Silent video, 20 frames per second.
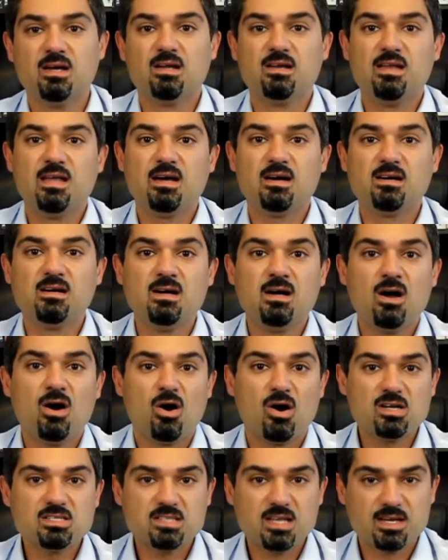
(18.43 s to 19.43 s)
Now,
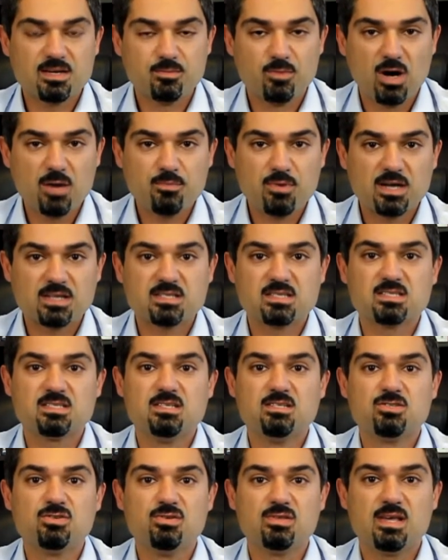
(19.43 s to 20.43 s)
I started my practice
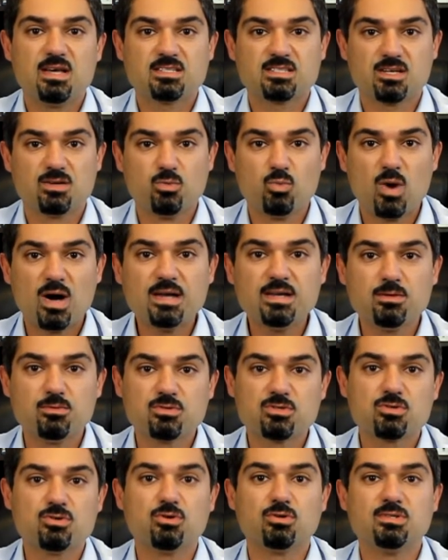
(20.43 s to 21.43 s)
in 2001. It
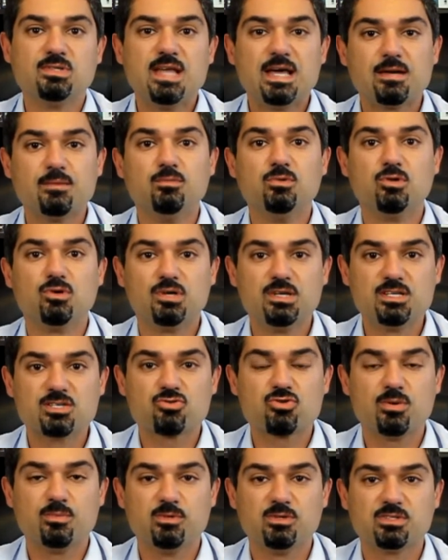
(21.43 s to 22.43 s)
was called Nedham Lawyers
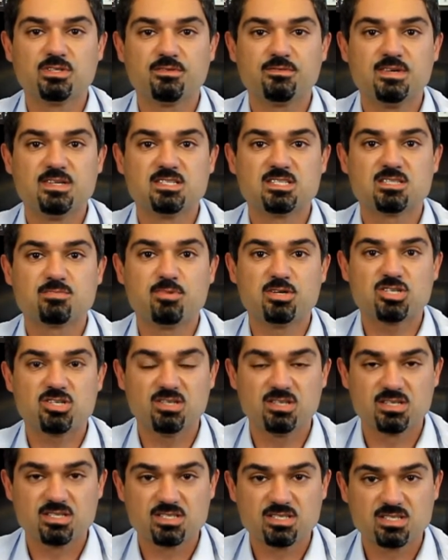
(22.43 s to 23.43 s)
Criminal Defence
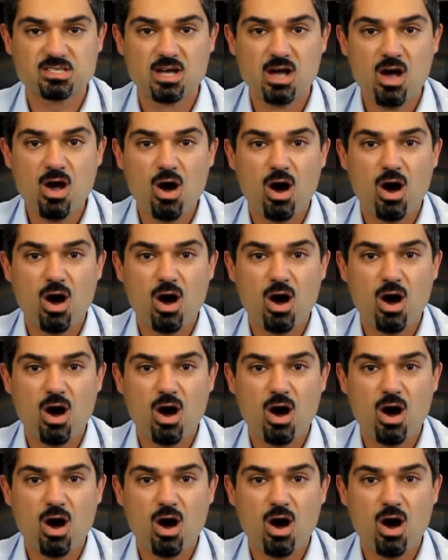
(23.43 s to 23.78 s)
Specialists.